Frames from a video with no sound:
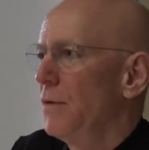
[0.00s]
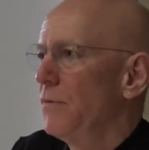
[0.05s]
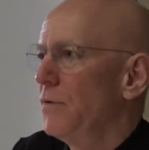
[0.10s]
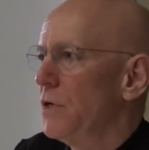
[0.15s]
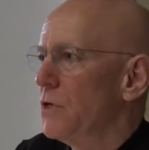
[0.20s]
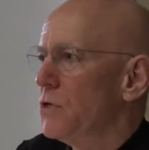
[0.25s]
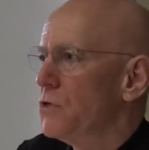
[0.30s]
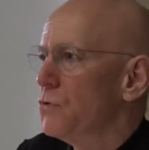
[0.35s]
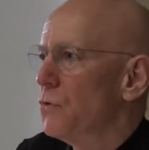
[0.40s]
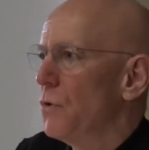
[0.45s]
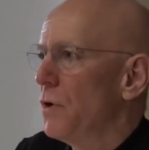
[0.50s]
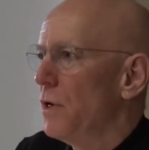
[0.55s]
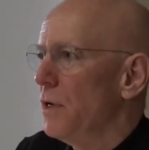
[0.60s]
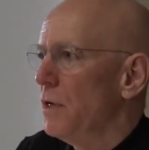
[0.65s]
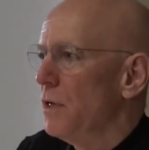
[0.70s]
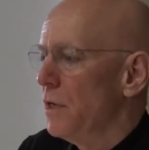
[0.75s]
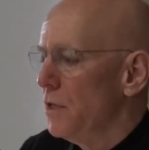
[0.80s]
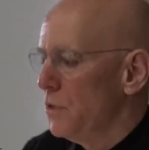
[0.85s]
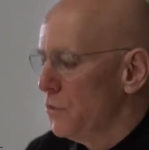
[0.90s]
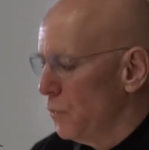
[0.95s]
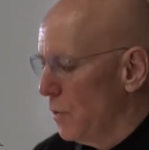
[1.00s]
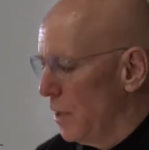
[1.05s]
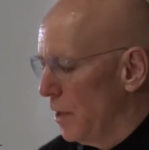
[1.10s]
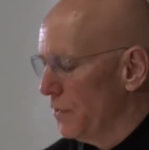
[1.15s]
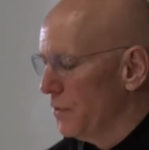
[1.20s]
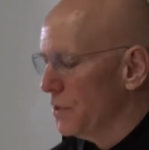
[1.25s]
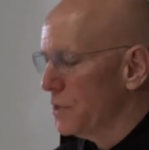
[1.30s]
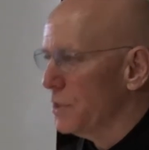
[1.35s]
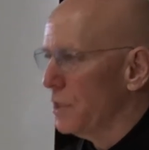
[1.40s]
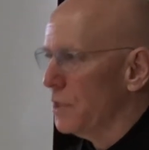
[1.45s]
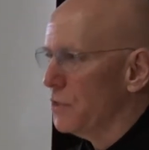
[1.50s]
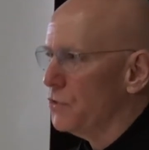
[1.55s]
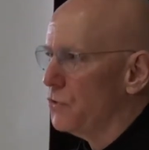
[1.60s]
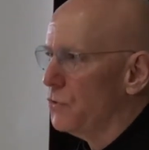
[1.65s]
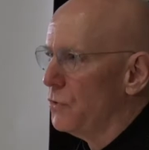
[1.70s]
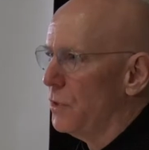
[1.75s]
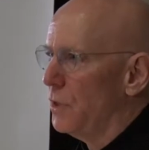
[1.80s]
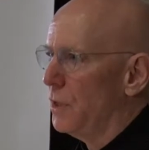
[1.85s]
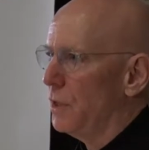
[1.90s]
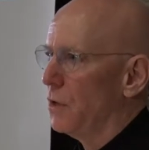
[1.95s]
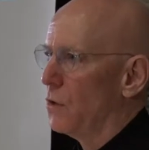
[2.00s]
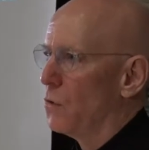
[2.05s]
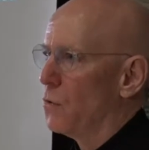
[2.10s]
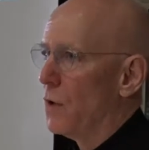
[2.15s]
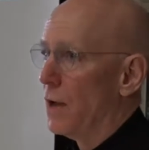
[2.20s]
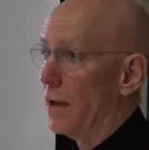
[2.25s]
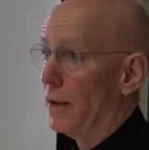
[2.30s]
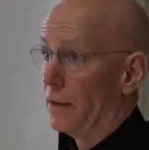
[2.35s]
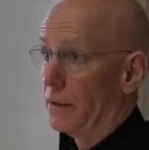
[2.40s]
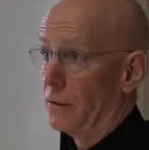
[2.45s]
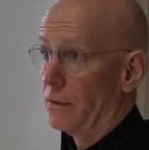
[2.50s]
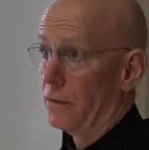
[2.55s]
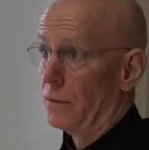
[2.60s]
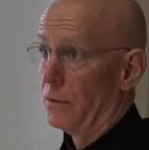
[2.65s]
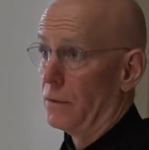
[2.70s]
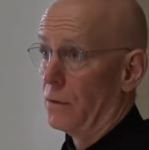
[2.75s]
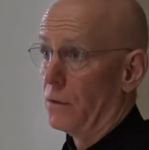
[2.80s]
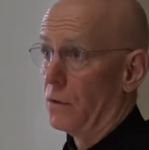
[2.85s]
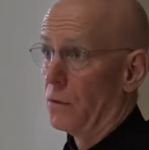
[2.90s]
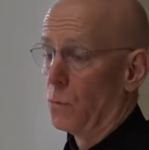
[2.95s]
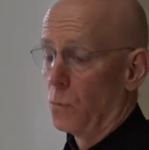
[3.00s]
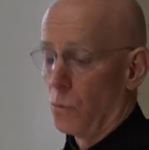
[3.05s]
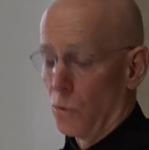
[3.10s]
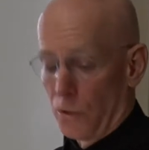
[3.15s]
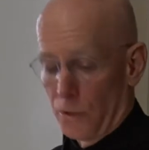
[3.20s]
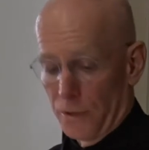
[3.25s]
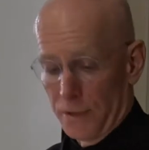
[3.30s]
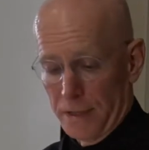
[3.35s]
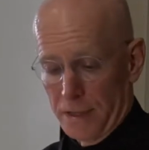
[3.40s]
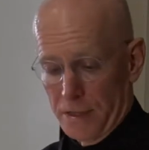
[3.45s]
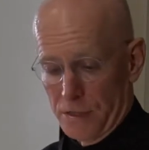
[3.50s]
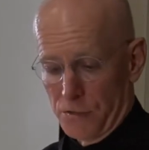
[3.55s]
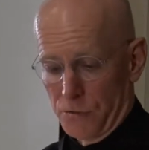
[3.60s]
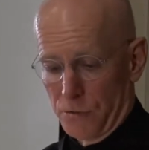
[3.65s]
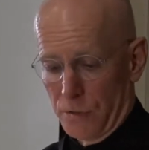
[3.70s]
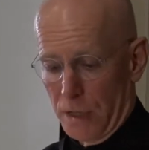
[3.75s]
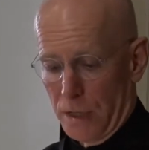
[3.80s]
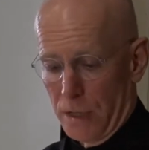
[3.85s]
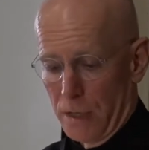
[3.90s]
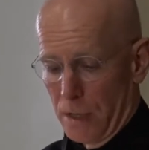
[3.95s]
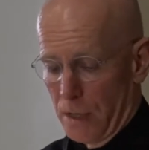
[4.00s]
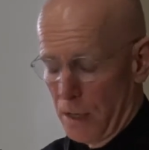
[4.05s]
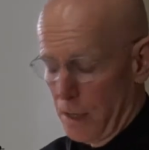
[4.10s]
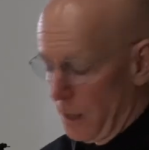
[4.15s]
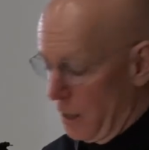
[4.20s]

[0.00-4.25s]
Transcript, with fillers: of an extraordinary 12th century chronicle or world history,